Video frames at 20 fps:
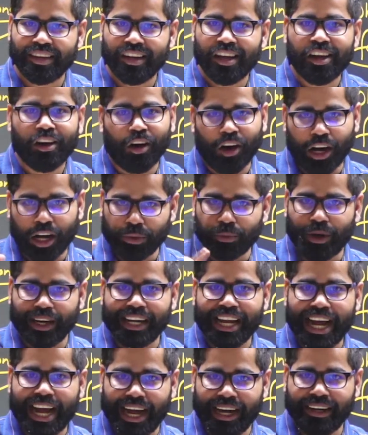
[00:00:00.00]
On one
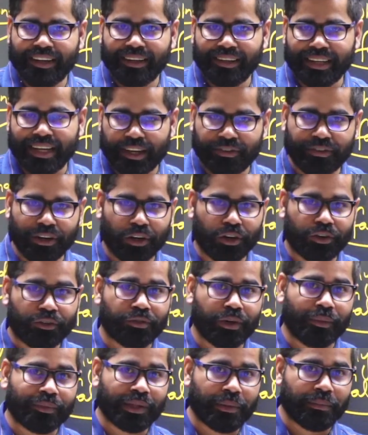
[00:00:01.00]
hand, if we look
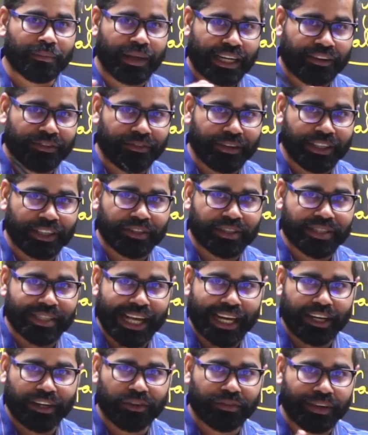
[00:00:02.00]
from the benefit
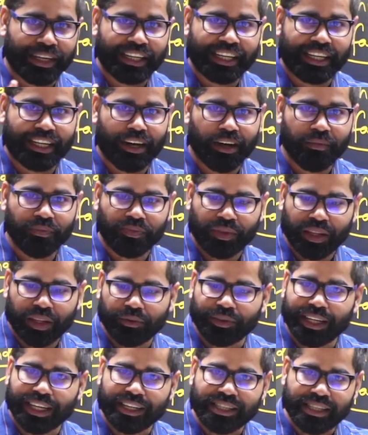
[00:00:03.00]
side of India,
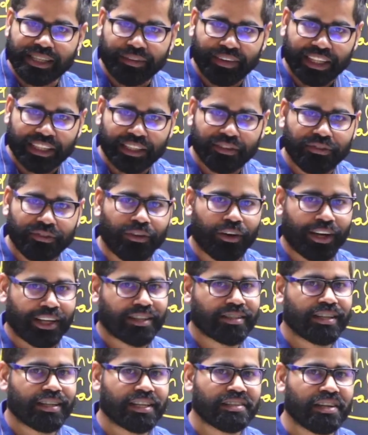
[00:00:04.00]
we are saving the forex
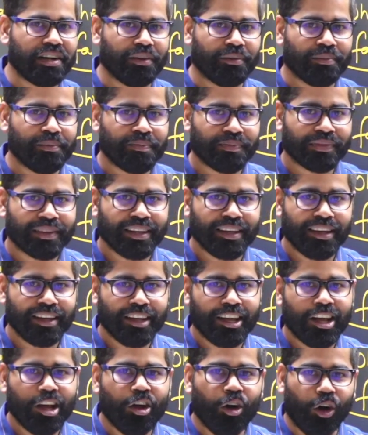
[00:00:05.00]
reserve.
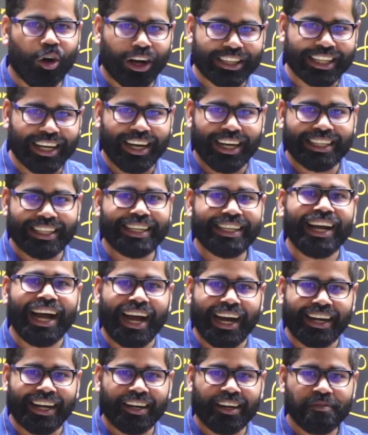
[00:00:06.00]
On the other
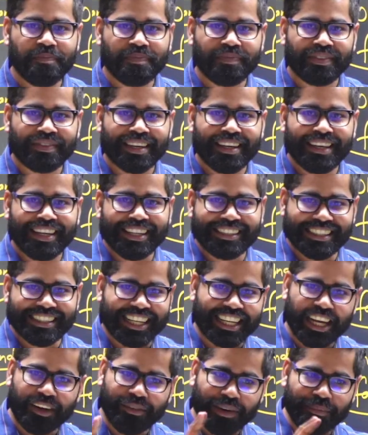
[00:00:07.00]
hand, the
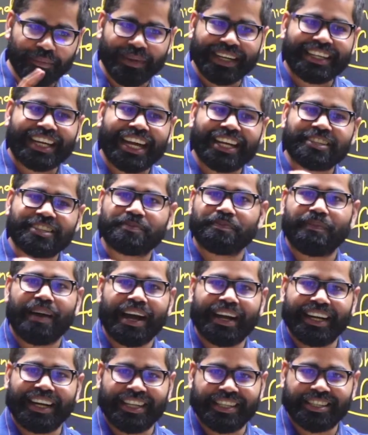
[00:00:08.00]
government has
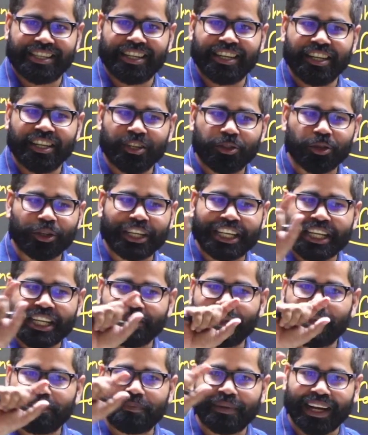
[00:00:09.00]
managed to keep
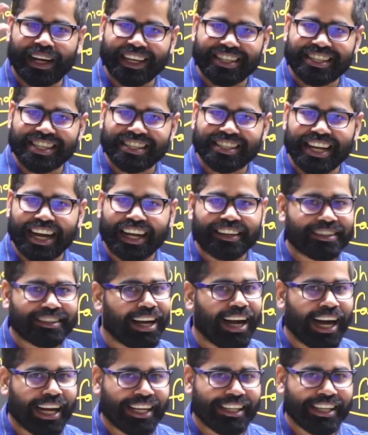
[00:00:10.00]
the prices at the
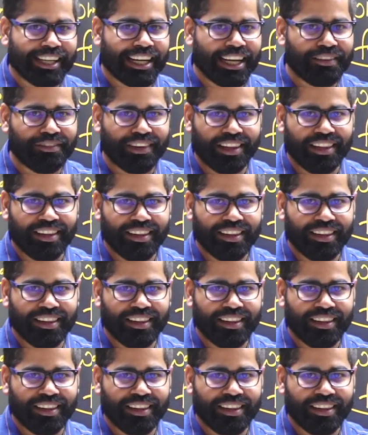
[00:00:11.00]
higher level.